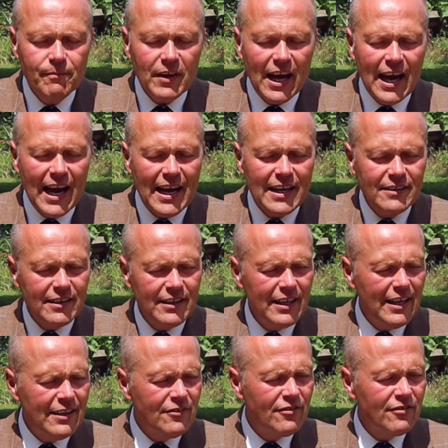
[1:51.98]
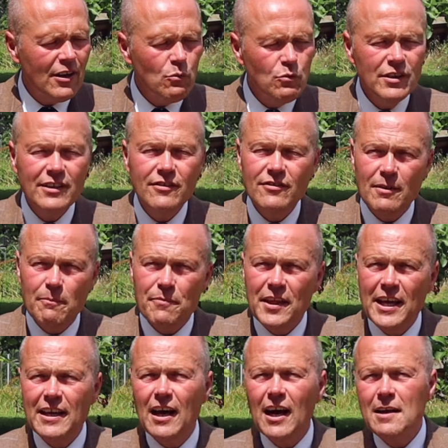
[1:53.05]
and it sounded
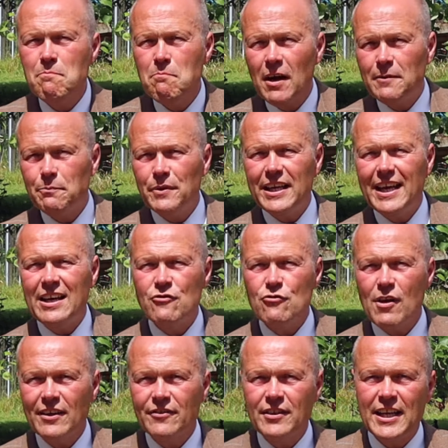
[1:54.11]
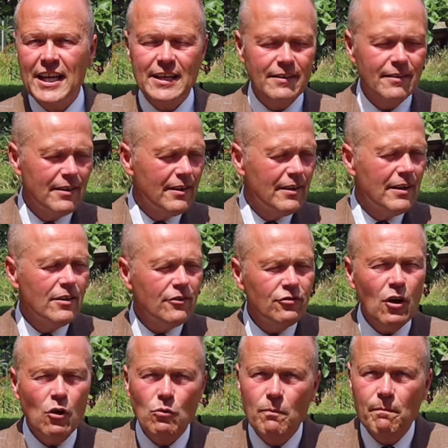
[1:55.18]
something I might be interested in.
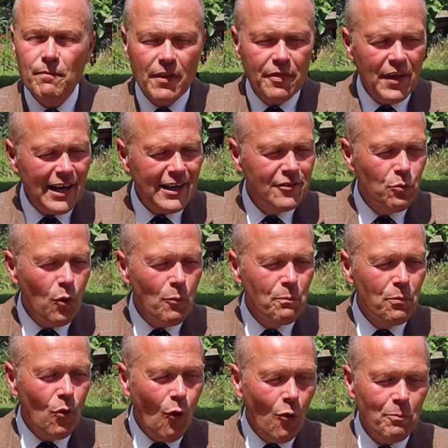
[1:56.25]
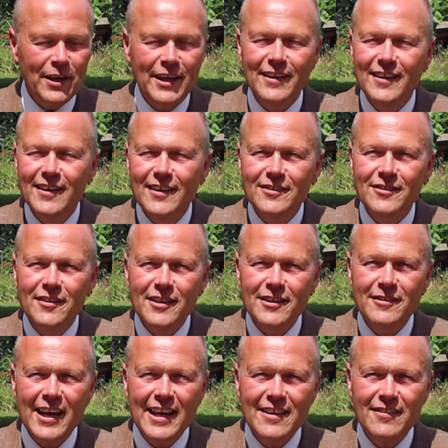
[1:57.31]
So that is what brought me to the
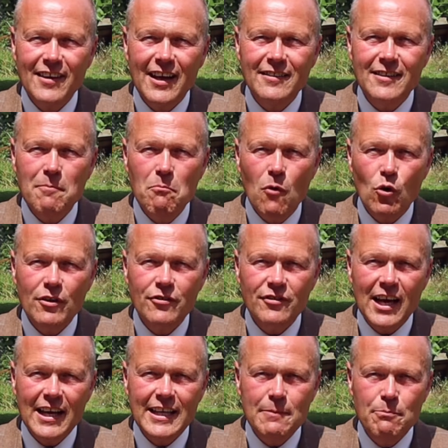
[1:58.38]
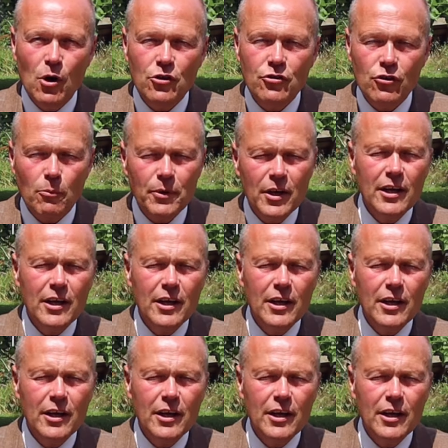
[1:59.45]
days at the Morisaki bookshop.